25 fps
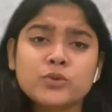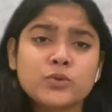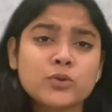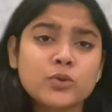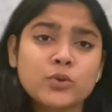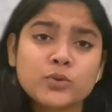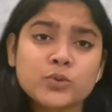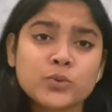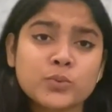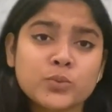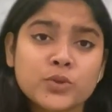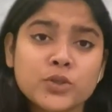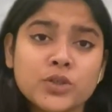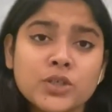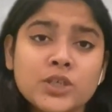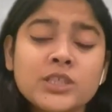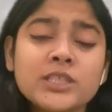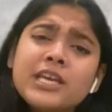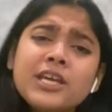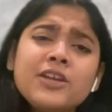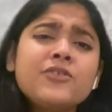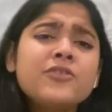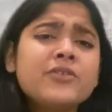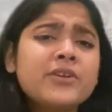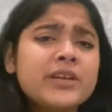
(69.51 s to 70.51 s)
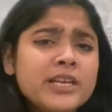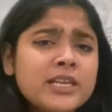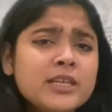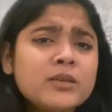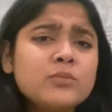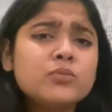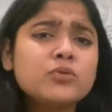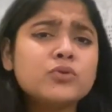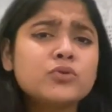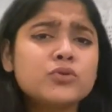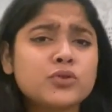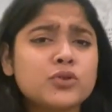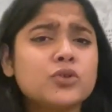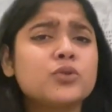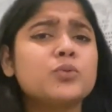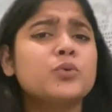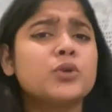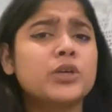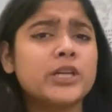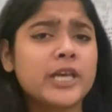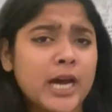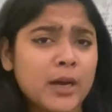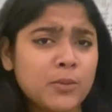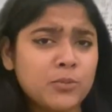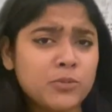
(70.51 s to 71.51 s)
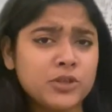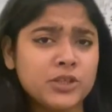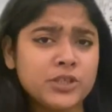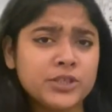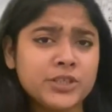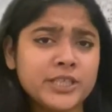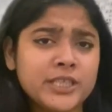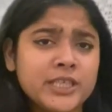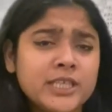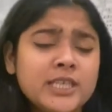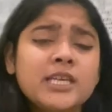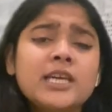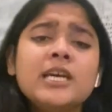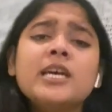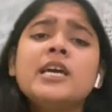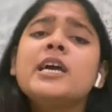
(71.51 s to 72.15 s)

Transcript: those words can really boost your vocabulary.